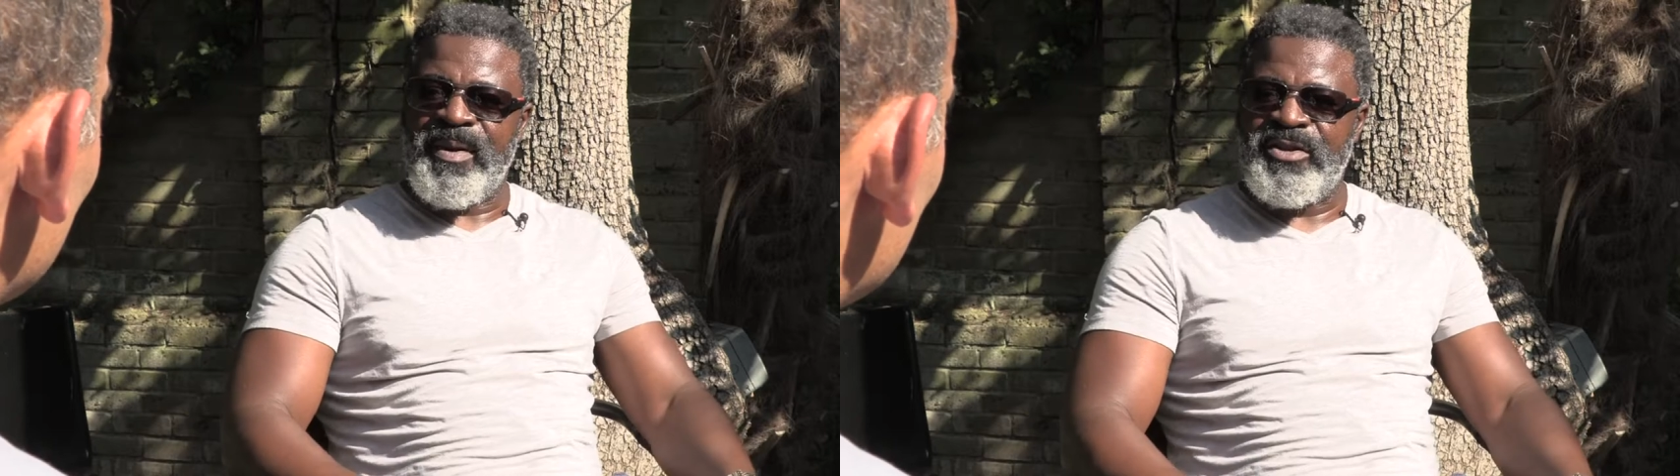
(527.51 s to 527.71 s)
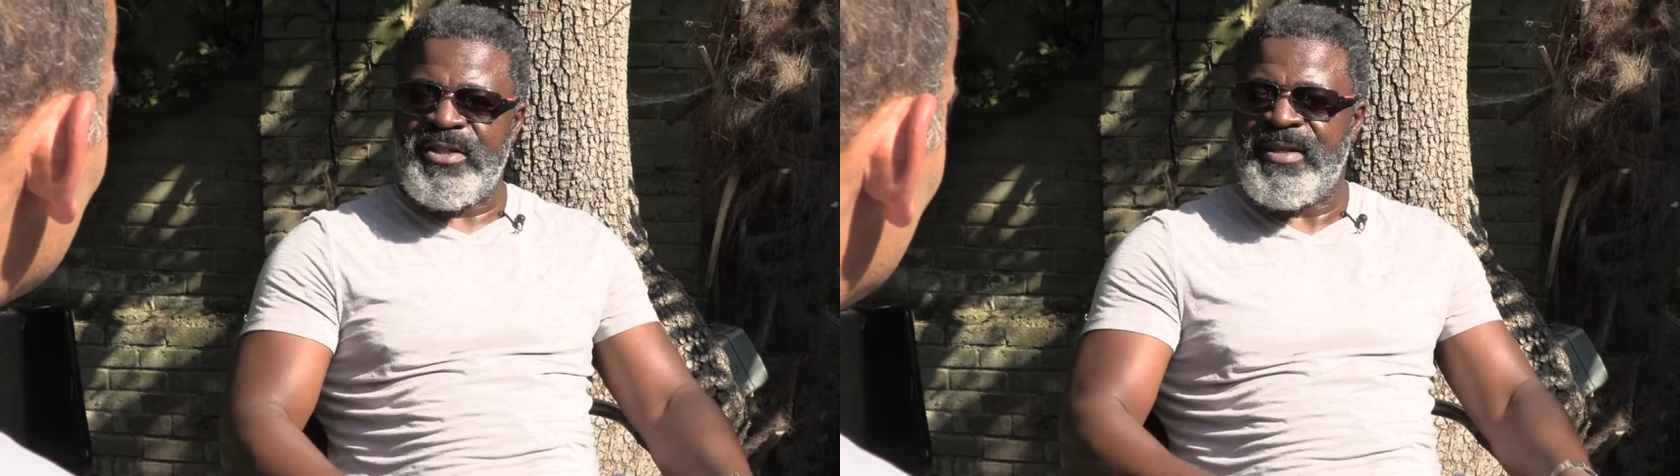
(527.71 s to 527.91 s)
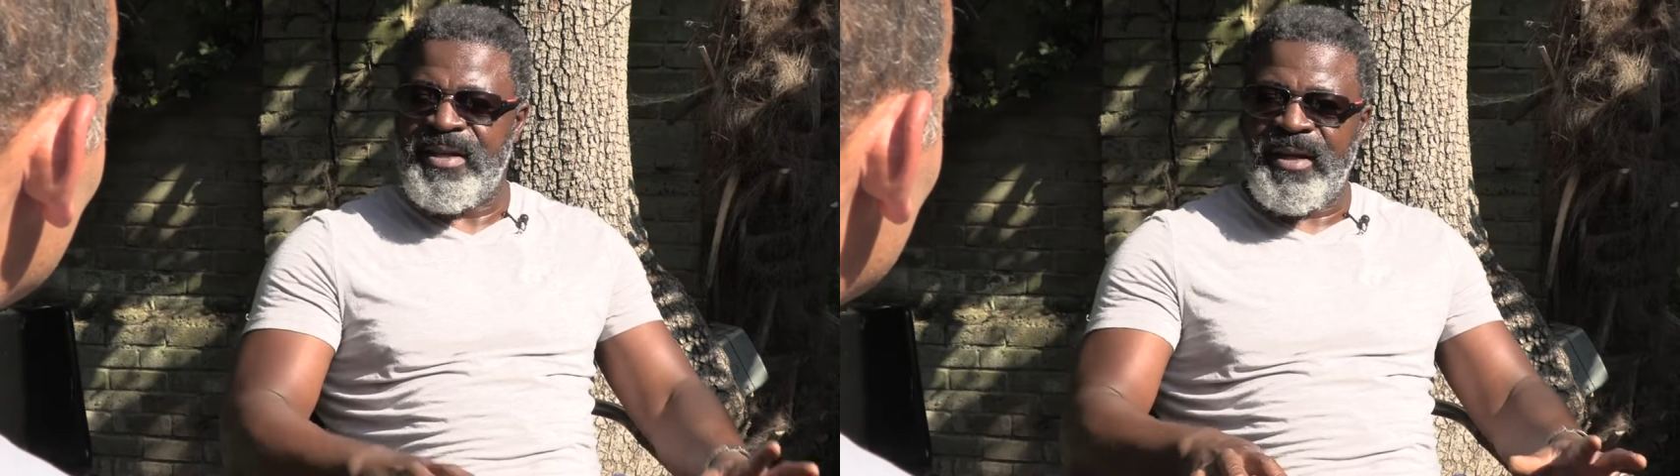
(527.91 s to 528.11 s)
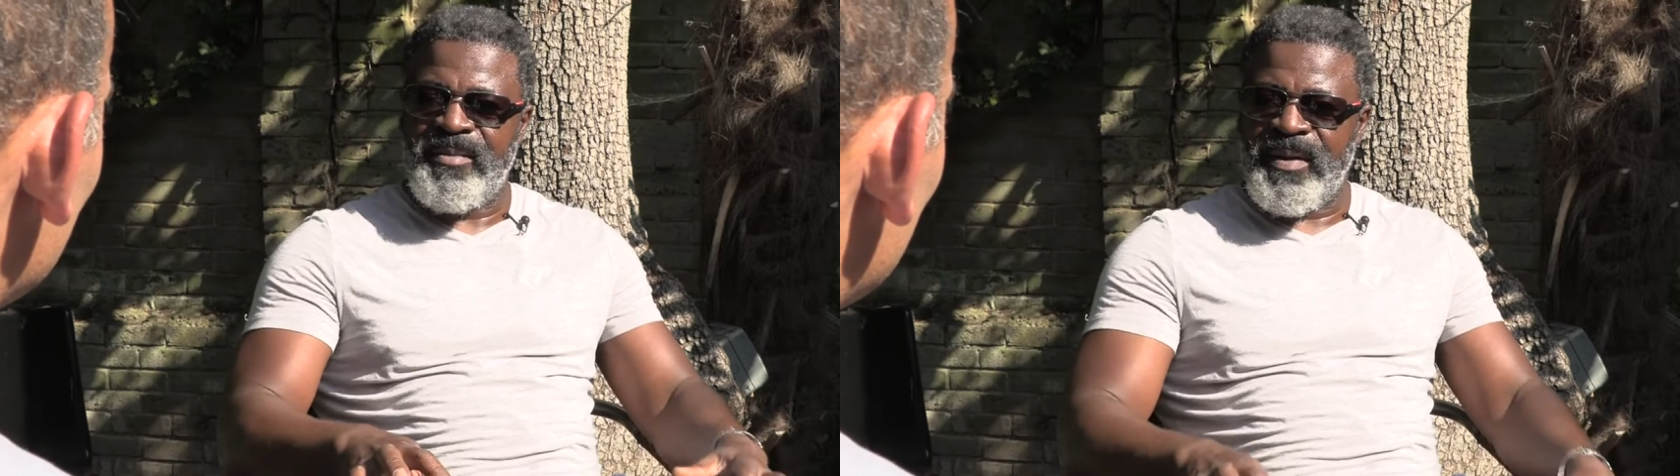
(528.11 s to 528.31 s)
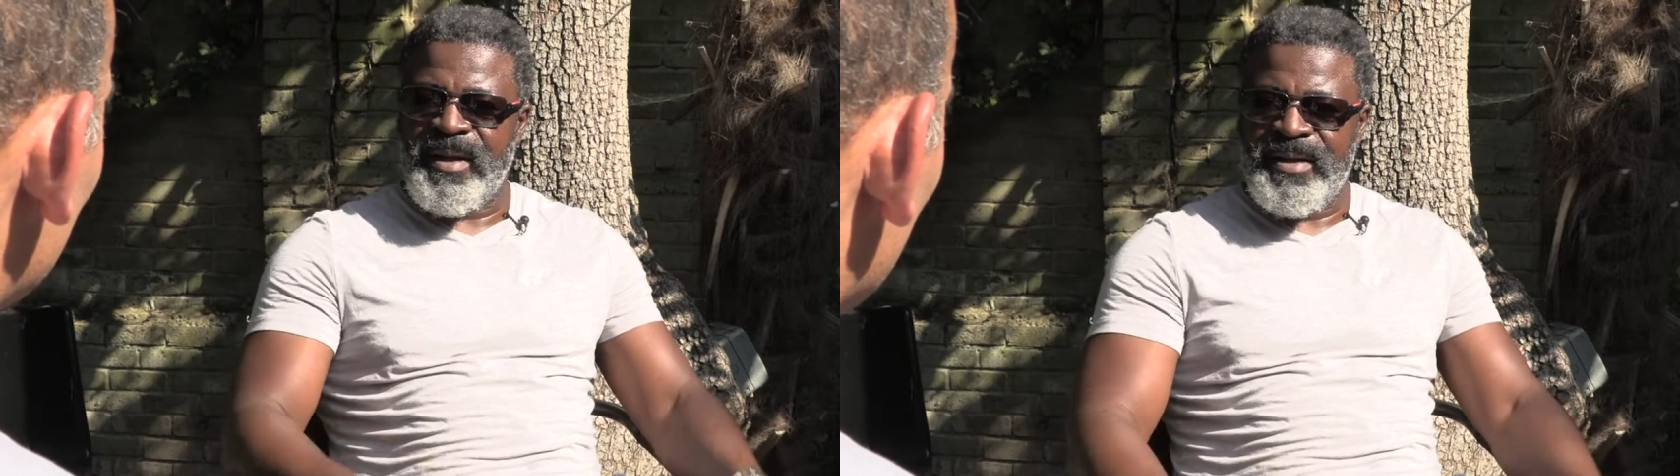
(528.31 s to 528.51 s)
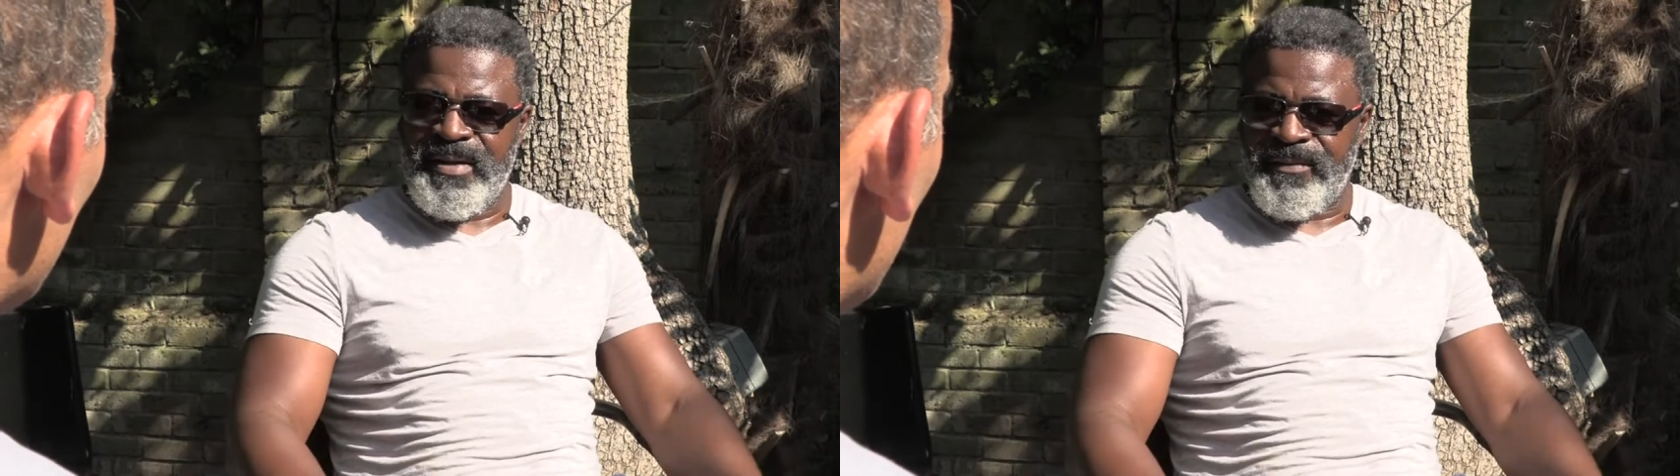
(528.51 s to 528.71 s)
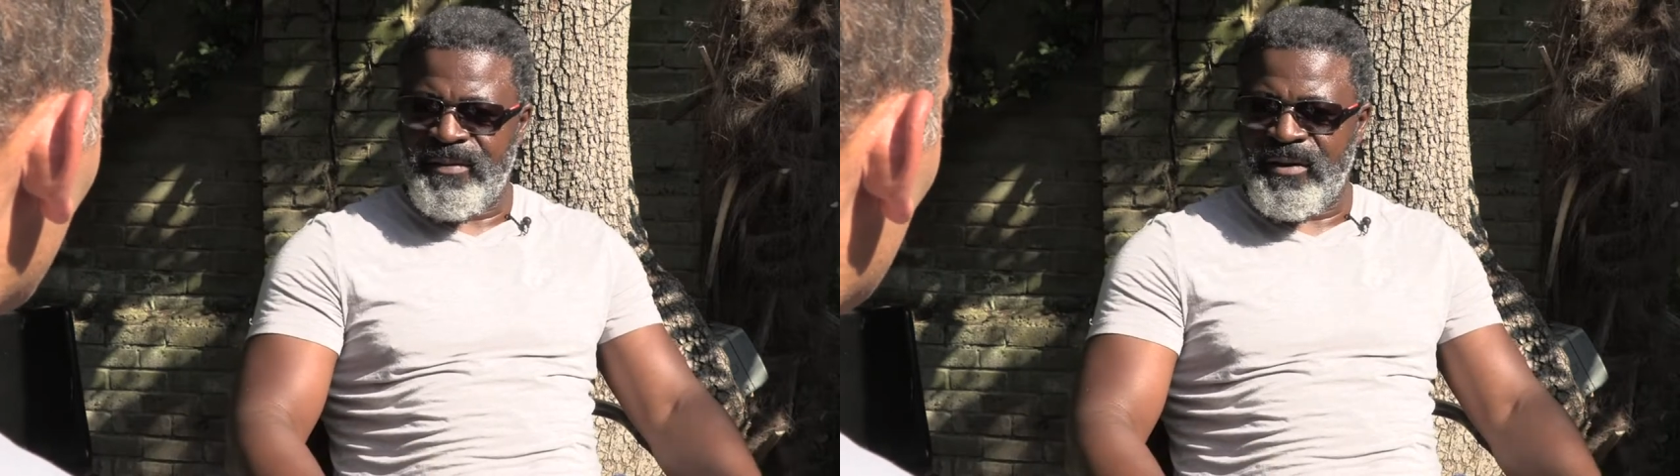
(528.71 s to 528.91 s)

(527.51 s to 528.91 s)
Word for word: but just in a completely different